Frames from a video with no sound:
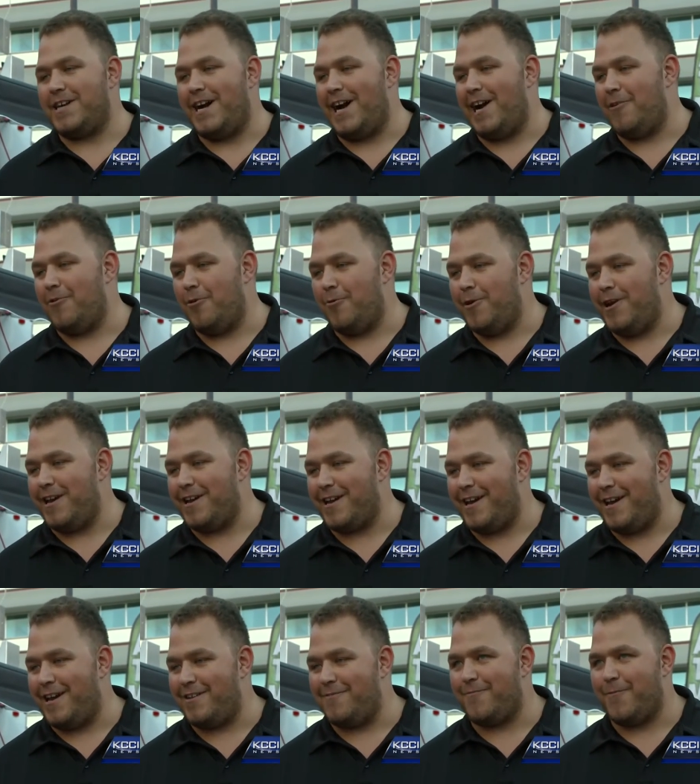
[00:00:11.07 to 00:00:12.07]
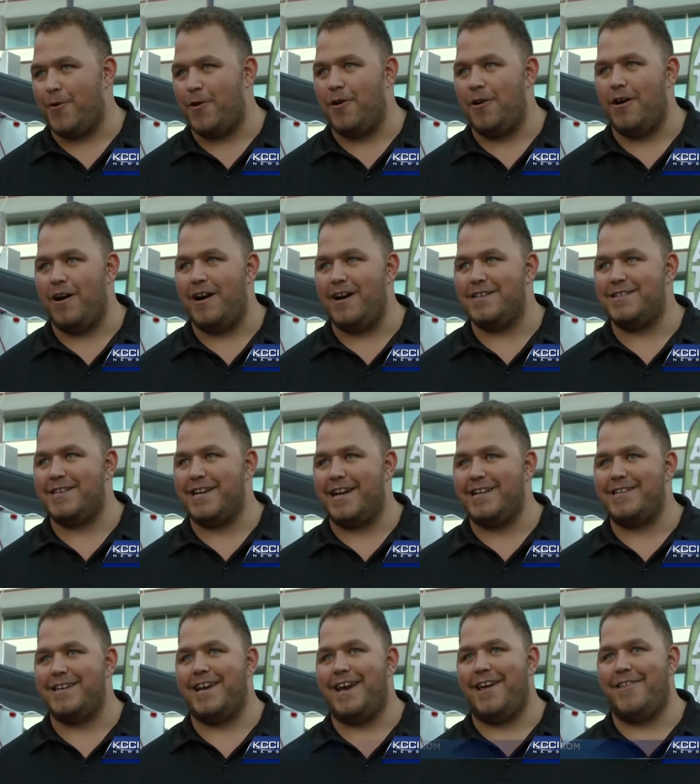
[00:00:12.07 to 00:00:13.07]
Iowa weekend for us to
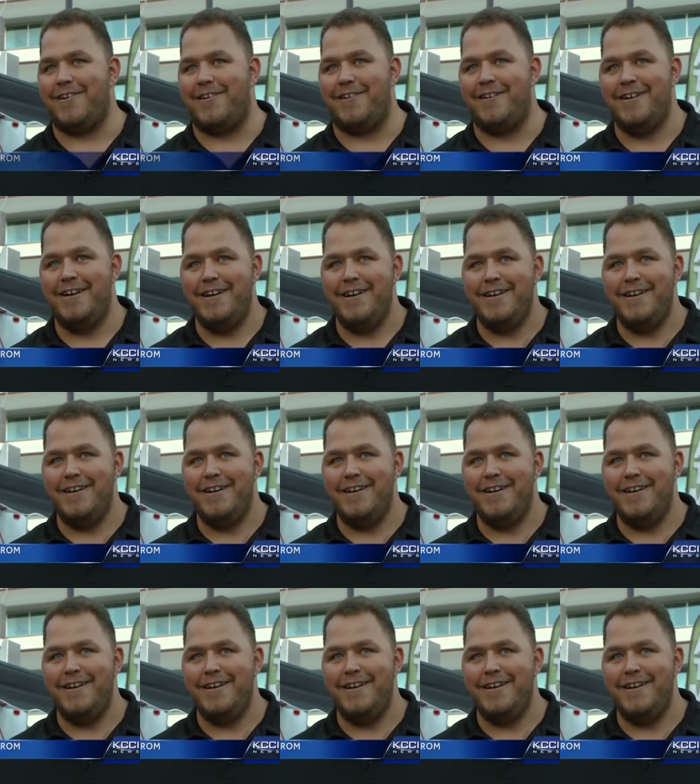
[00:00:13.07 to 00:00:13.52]
get together,